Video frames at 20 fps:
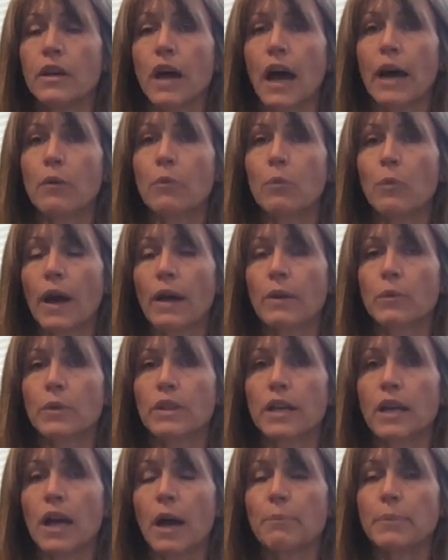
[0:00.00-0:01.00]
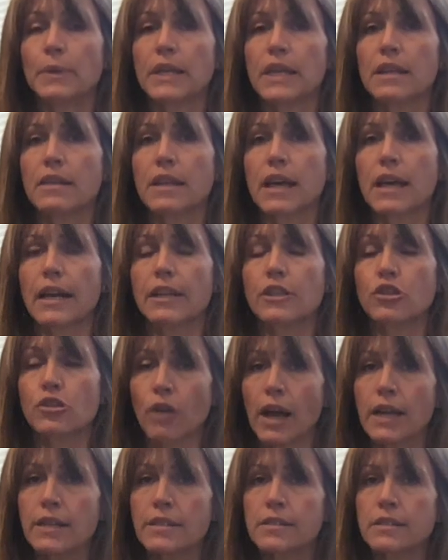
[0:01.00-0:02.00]
I went with a company that I
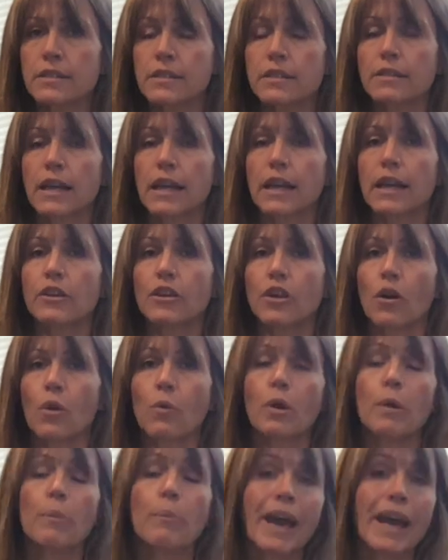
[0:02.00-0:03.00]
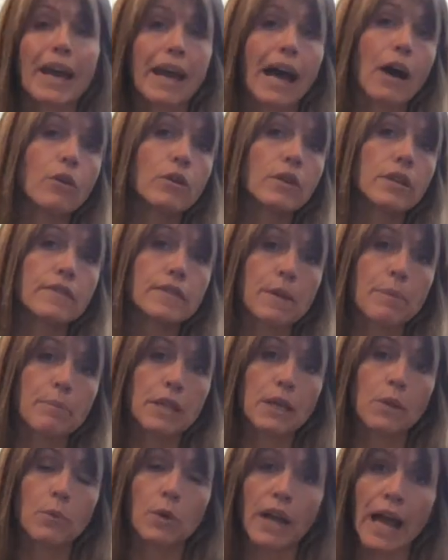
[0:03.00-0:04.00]
trust, that I know will pay out if
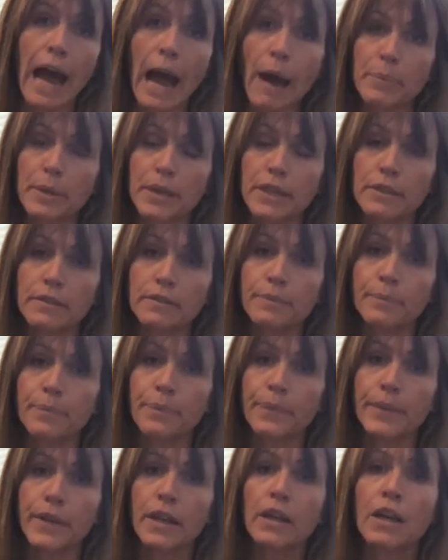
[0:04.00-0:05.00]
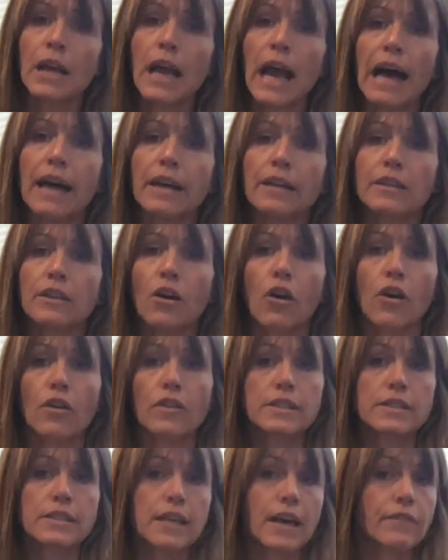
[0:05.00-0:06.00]
something were to happen. And all
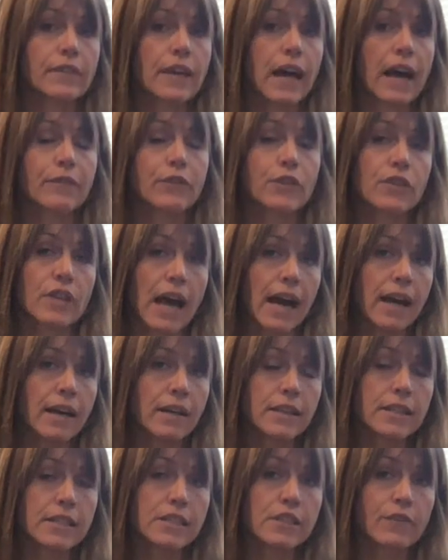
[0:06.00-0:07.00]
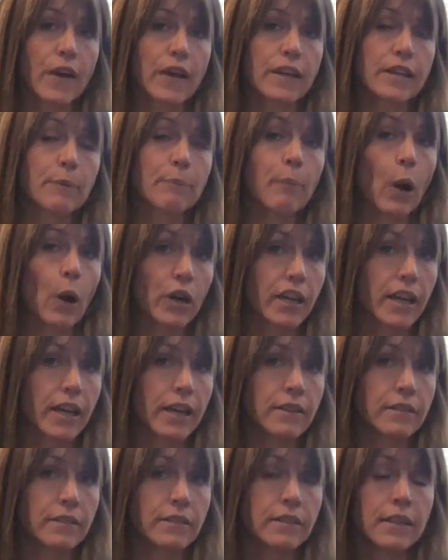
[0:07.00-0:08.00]
that's left after that is finding
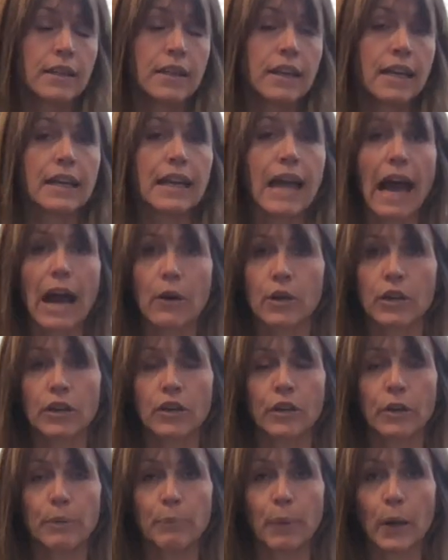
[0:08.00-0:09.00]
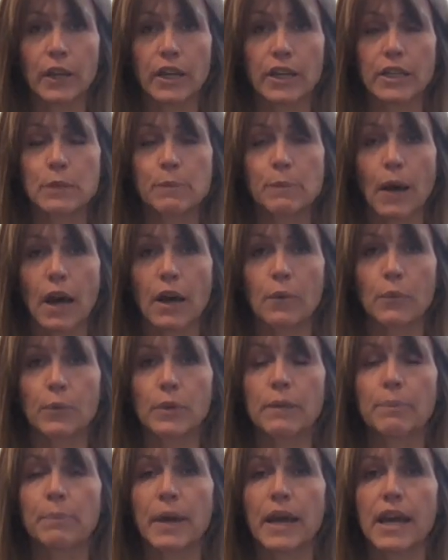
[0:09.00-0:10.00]
parking. In our current parking spot,
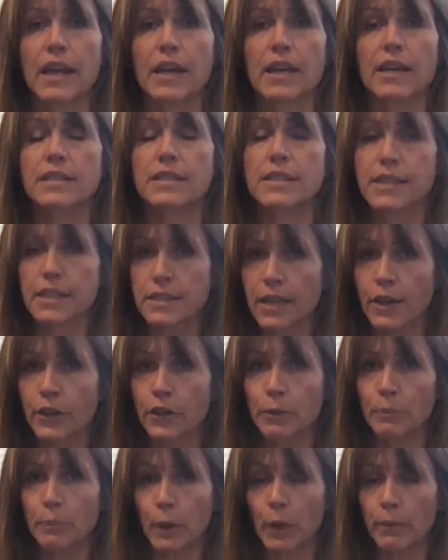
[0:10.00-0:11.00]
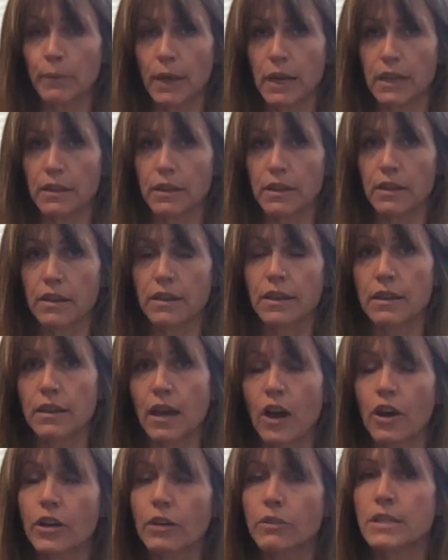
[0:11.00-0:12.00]
we pay 600 per month.
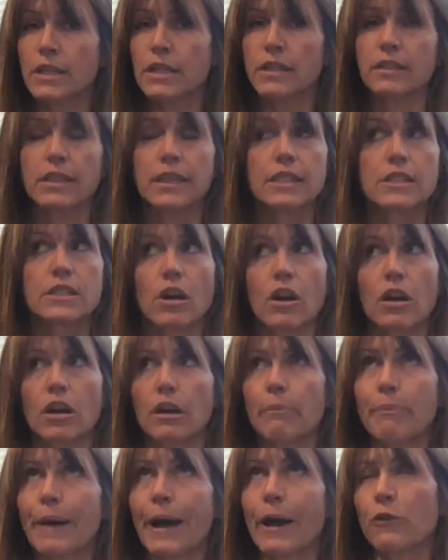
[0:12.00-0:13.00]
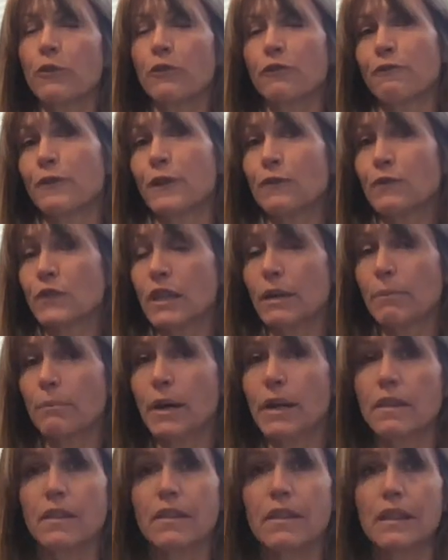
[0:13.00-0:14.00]
Our utilities are about 50 a
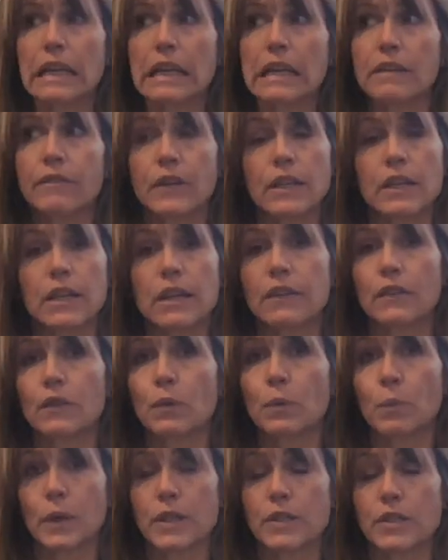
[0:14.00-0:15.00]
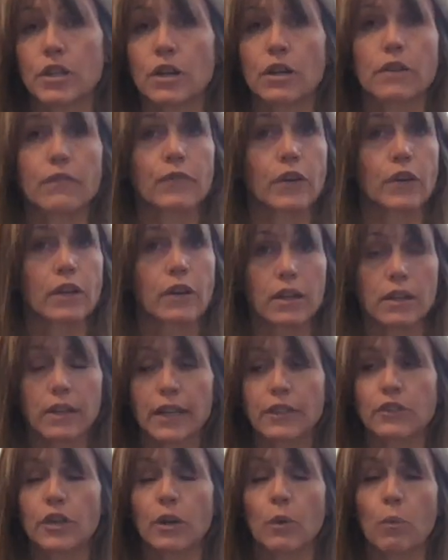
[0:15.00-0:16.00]
month, even in the winter for
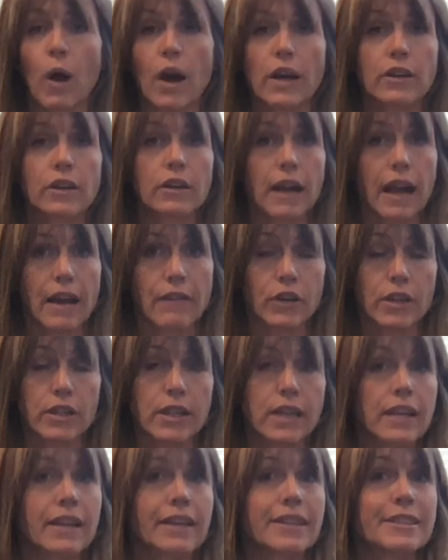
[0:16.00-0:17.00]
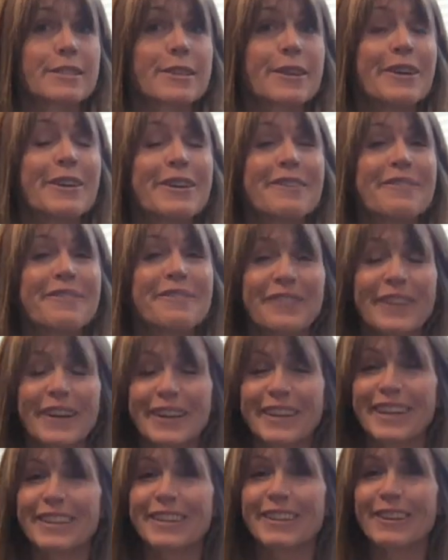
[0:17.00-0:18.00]
electric, water, everything. It's
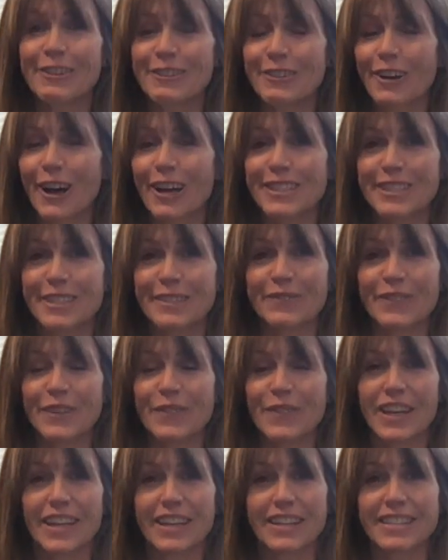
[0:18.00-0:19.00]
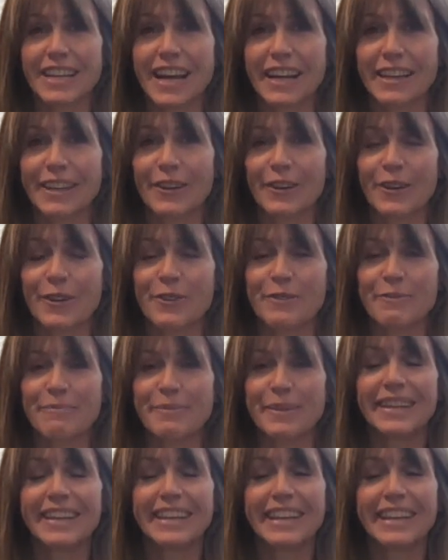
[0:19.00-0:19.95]
very low cost of living in a tiny home.